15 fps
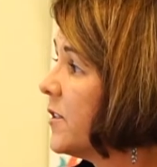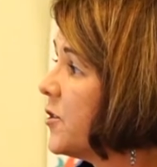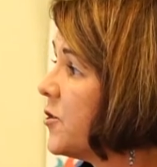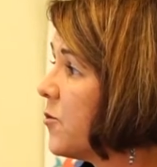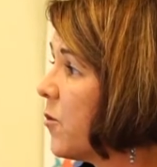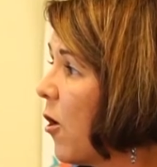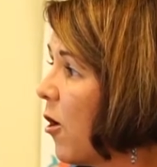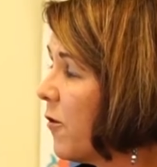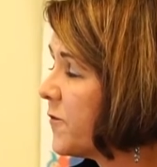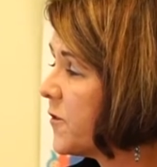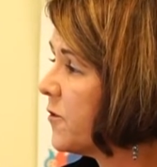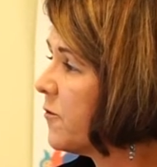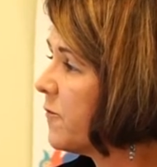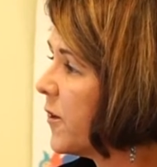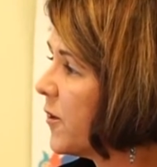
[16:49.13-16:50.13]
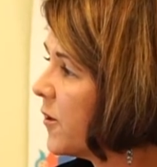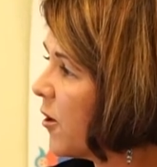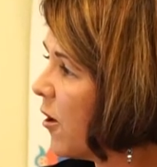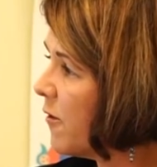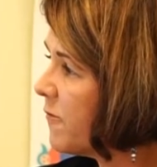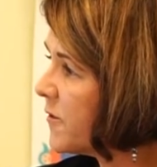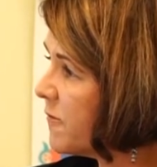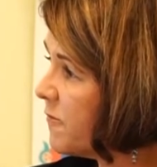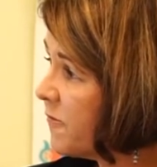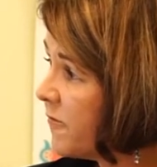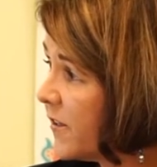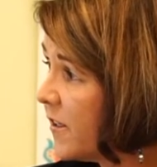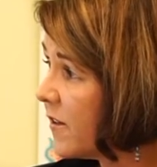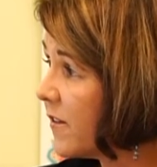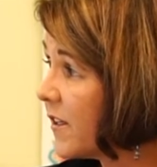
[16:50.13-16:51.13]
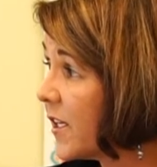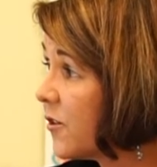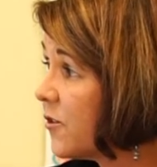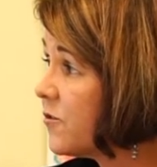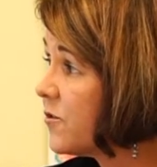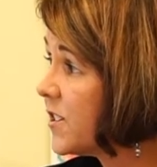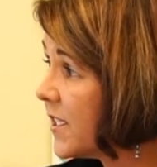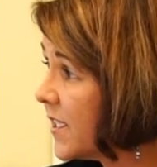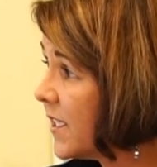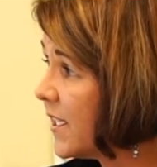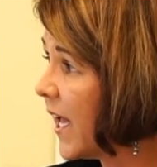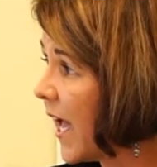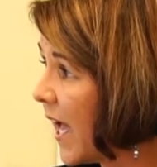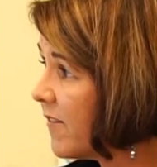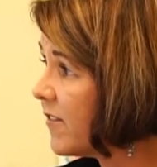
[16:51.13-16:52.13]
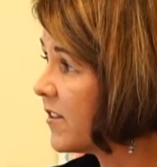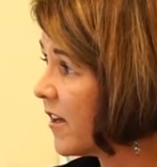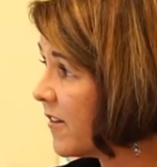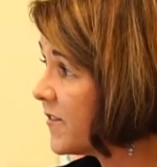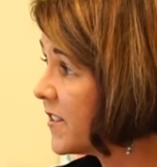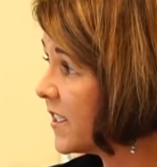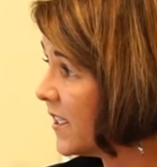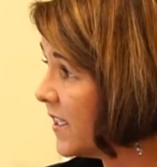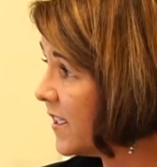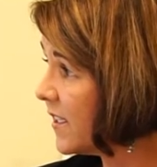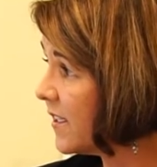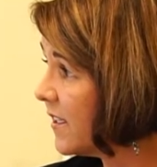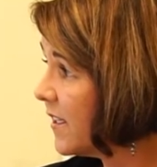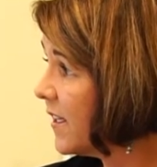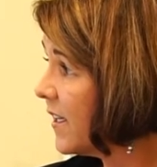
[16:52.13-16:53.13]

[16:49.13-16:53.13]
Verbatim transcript: did you often or very often feel that you didn't have enough to eat,